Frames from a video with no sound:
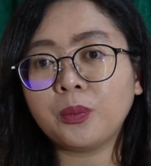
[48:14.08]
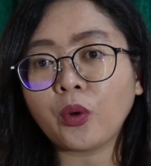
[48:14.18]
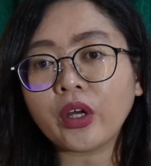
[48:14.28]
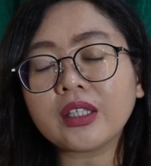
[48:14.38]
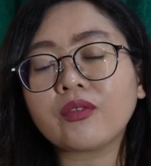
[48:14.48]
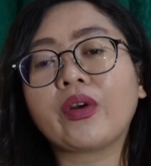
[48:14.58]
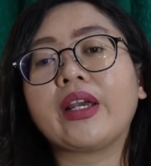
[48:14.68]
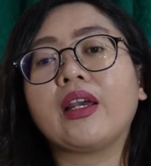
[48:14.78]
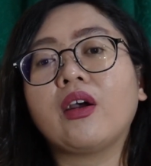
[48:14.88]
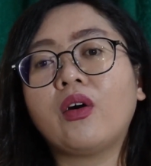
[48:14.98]

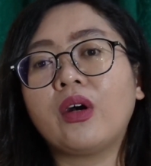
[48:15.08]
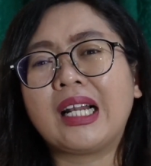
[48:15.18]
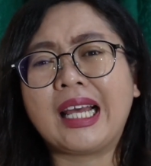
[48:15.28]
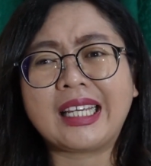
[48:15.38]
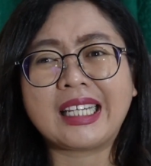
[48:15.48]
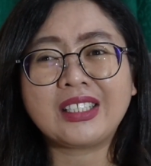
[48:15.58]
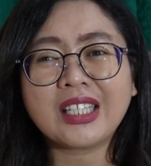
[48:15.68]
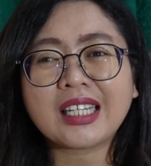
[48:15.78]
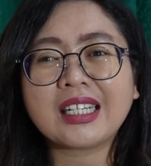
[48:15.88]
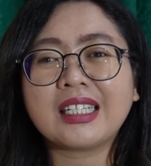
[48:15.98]
poultry, or like
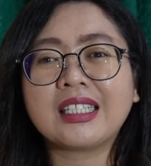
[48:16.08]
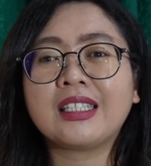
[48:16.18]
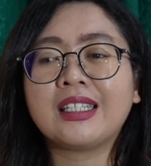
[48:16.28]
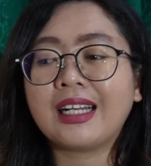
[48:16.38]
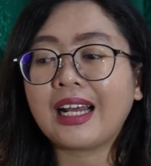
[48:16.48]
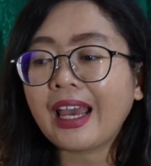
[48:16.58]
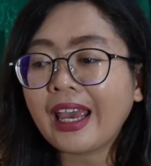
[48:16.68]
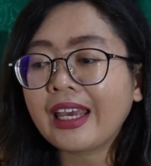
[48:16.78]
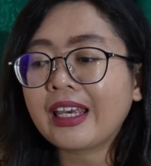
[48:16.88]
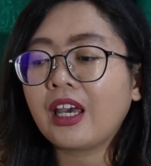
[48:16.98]
chicken,
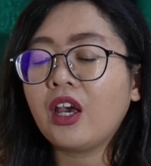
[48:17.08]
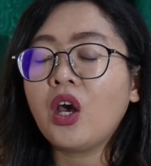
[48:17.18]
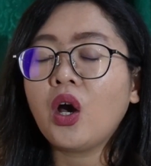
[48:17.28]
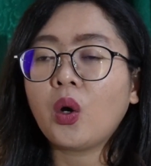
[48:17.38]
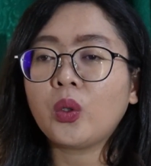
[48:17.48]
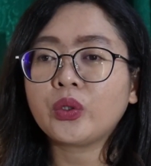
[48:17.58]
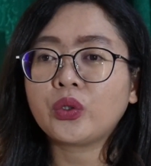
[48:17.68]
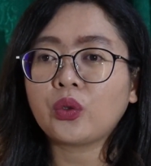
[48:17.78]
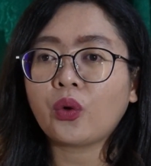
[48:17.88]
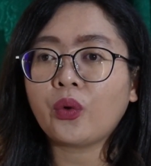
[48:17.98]
egg,
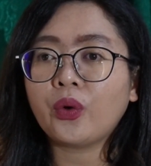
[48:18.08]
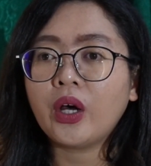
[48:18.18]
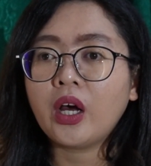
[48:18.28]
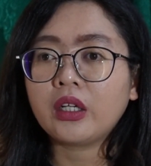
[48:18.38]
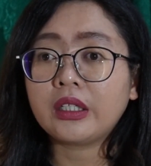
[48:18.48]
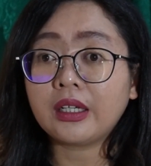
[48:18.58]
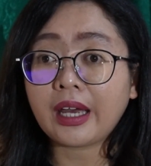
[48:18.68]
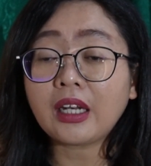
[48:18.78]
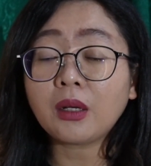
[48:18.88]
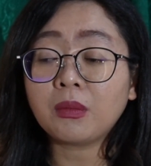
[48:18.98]
also the
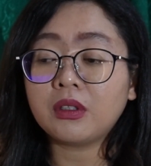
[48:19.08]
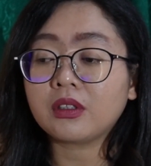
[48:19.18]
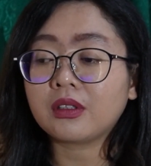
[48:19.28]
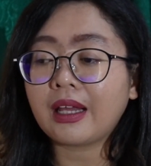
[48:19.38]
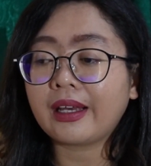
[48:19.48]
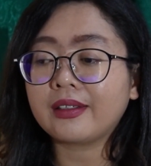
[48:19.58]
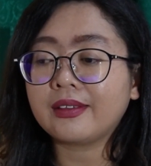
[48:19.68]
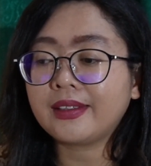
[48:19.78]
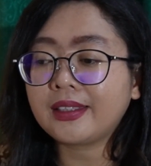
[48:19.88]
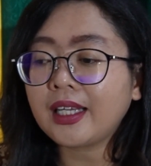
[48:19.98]
animals like a
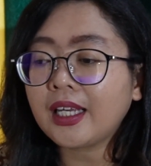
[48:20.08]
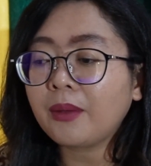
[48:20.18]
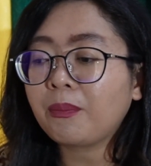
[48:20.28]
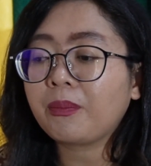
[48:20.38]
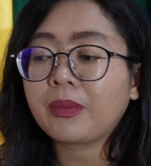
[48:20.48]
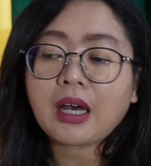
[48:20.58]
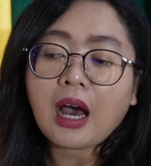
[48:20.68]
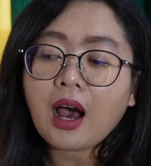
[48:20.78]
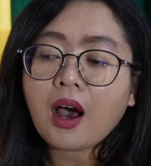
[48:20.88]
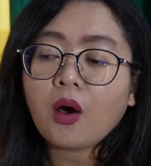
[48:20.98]
sheep,
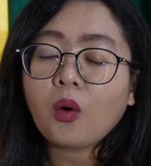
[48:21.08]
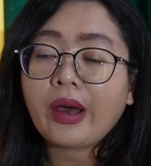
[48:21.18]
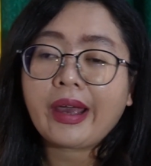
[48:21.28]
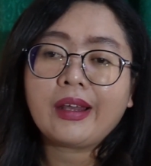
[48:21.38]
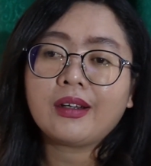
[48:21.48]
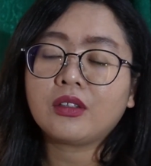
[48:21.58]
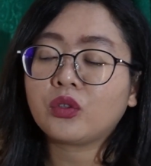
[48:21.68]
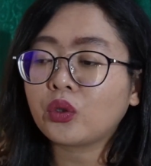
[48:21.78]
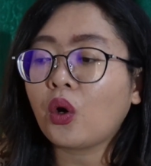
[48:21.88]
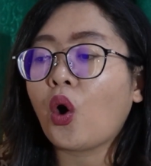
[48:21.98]
cow, and
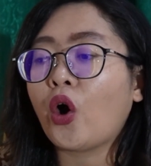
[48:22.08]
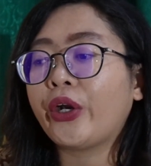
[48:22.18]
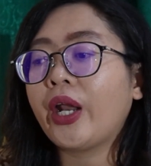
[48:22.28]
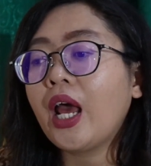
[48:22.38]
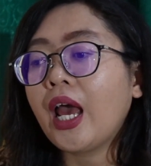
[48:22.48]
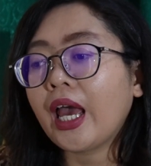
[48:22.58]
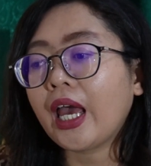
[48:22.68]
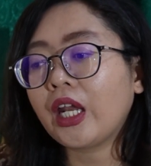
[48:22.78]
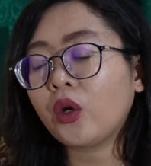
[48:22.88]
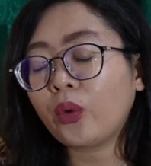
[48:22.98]
so on.
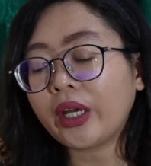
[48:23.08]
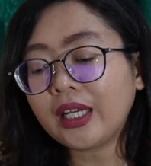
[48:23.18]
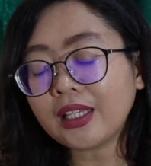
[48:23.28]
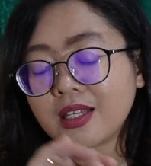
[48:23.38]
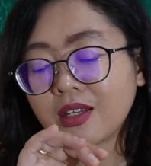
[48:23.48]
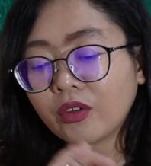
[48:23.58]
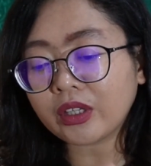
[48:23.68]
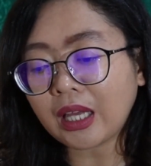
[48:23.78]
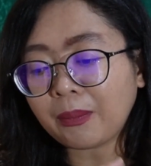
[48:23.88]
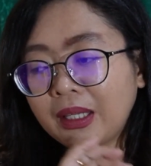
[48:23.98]
And when it's
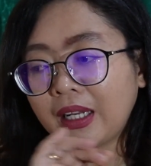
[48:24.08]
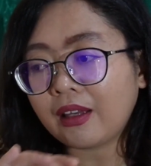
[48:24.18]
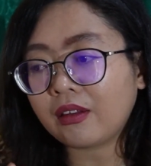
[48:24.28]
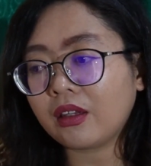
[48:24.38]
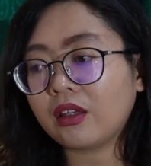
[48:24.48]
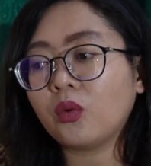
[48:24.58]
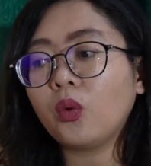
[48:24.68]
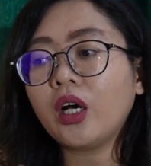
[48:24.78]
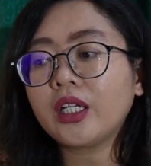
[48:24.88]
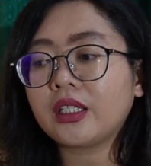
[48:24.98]
contaminate the
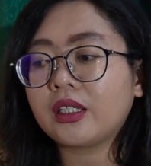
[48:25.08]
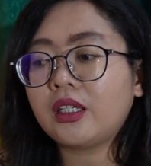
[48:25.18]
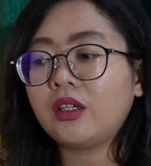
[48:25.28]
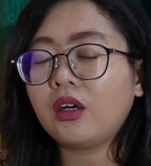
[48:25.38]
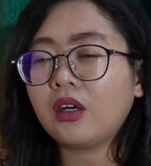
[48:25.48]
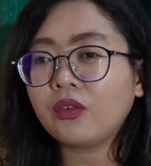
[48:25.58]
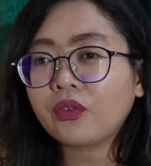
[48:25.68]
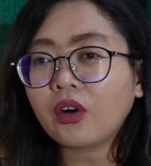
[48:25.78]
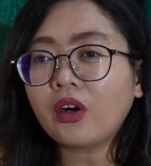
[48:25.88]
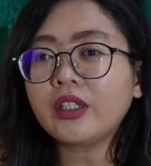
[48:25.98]
water, of
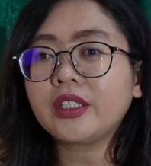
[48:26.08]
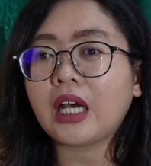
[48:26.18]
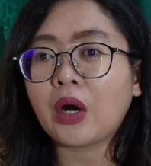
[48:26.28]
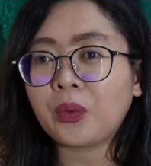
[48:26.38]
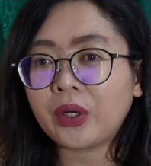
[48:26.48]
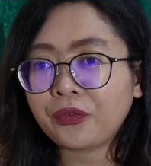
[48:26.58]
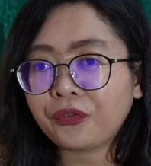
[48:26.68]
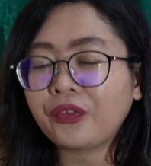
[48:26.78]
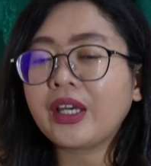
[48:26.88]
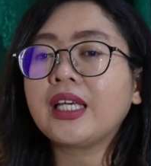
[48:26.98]
course our
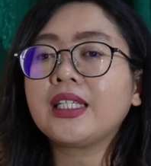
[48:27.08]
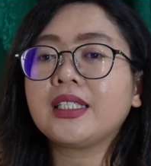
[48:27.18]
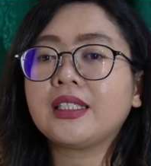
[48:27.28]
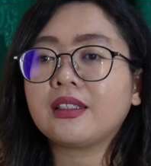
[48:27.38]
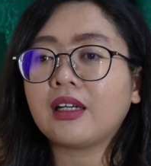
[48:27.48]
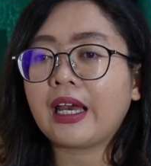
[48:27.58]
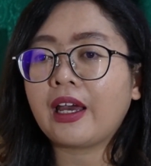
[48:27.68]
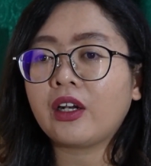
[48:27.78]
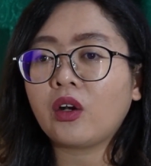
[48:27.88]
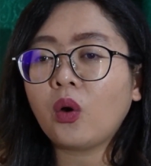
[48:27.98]
fish
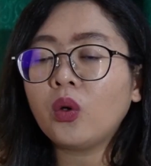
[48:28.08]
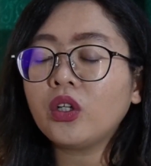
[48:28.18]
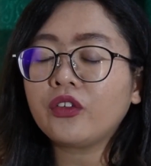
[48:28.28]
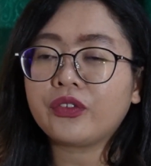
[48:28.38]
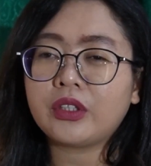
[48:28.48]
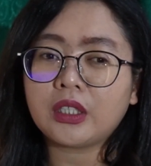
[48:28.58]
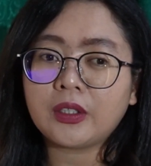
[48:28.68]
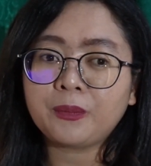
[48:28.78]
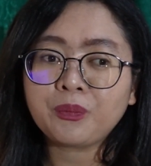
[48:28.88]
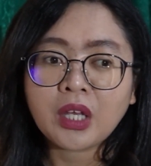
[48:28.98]
and all of the